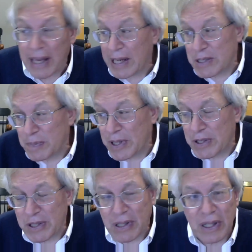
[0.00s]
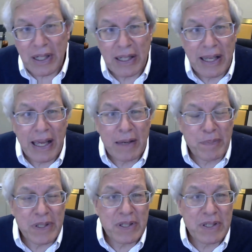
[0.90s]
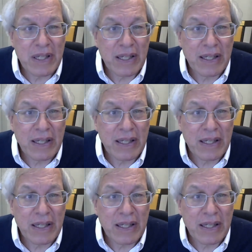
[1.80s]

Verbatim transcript: Hate speech campus,